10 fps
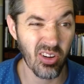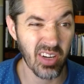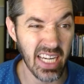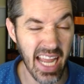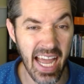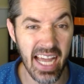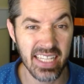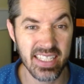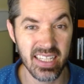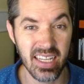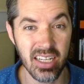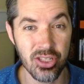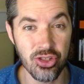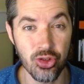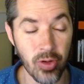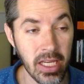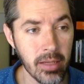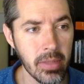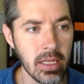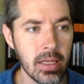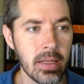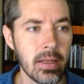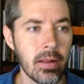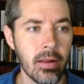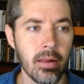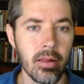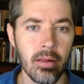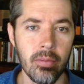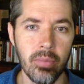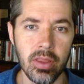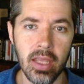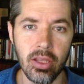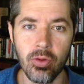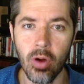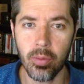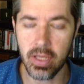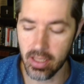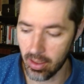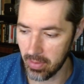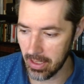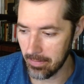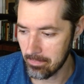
already has and God's dream, but that you are becoming.